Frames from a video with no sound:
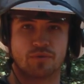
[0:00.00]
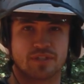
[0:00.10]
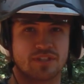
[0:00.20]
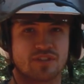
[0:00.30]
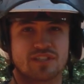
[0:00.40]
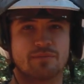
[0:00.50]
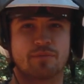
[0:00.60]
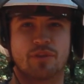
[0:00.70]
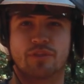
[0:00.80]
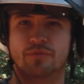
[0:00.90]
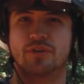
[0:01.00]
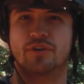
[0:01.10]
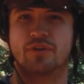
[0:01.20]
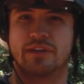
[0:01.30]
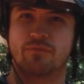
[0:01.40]
was still slipping
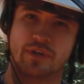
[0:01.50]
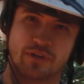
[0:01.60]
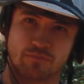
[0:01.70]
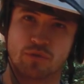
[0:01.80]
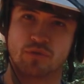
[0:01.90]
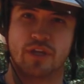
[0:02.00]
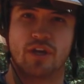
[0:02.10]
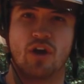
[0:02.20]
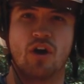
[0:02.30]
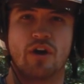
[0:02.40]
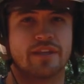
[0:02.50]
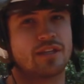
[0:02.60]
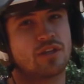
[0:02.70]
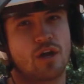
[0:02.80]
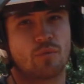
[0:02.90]
through even when I was pulling on it hard and
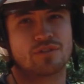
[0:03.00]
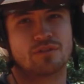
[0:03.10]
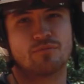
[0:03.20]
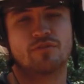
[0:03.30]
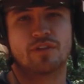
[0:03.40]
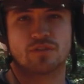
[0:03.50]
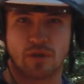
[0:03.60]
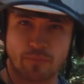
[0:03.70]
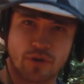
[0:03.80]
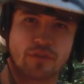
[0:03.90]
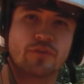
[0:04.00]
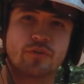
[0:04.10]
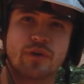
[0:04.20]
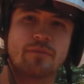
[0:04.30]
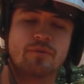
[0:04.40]
the log wasn't moving. So I put a
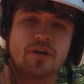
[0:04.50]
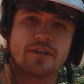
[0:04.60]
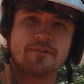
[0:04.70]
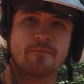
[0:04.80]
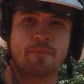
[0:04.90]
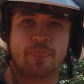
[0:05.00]
third wrap on.